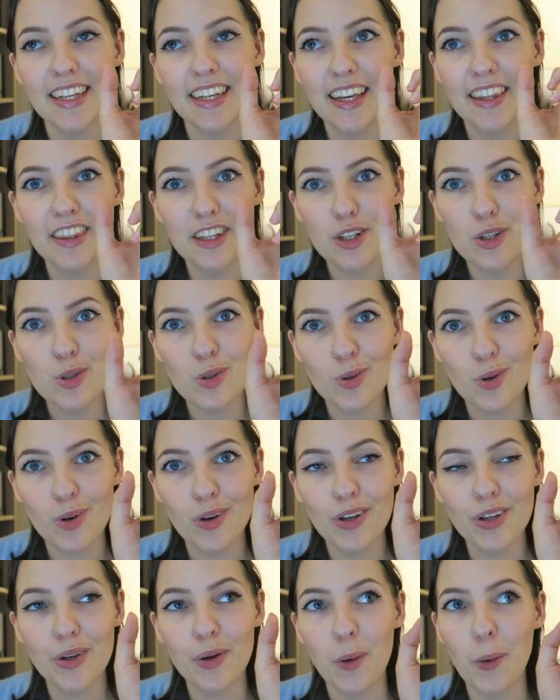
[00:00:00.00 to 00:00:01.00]
In the
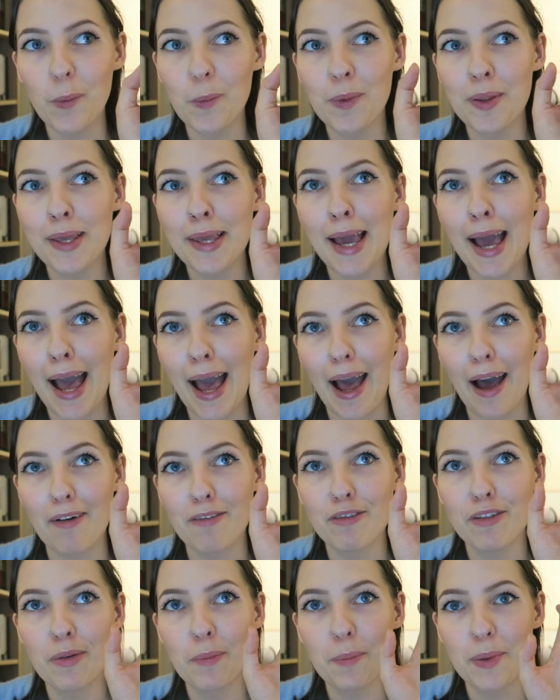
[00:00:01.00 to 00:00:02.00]
store, you only
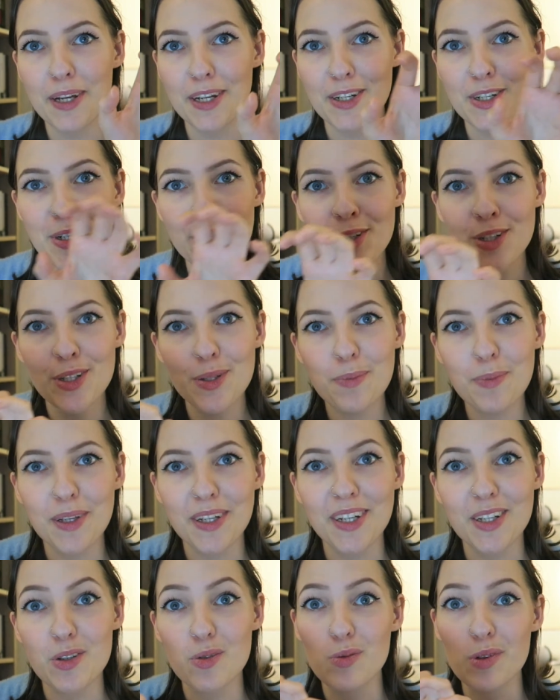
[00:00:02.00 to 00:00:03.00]
have pictures
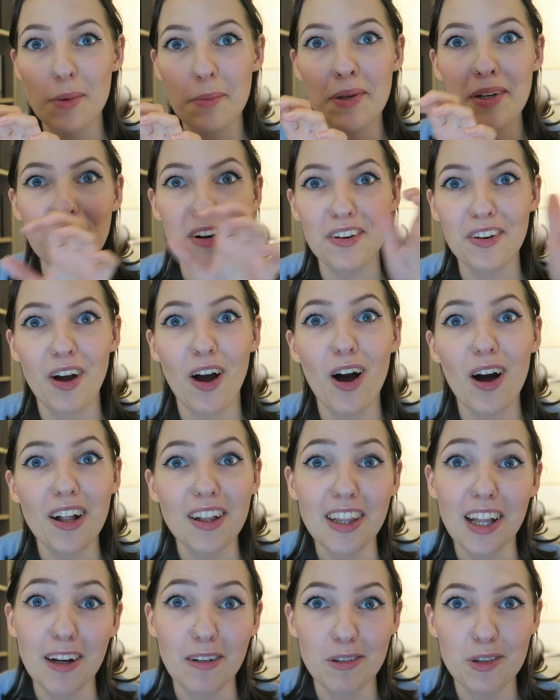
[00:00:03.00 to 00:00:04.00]
because women are not
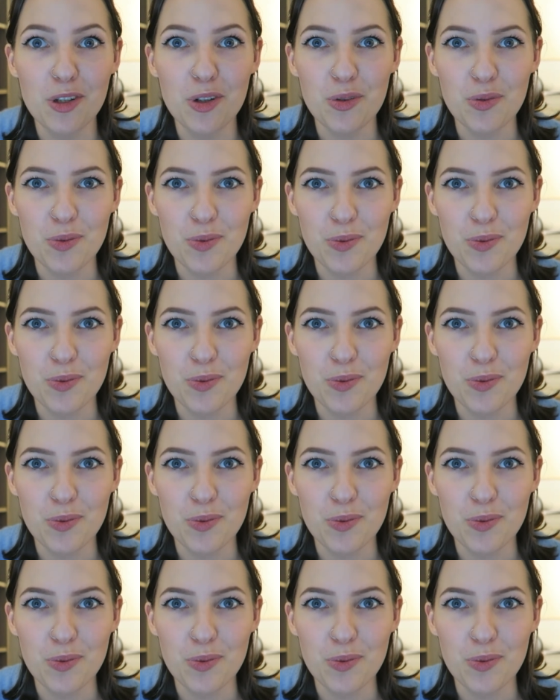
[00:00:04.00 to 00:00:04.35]
allowed to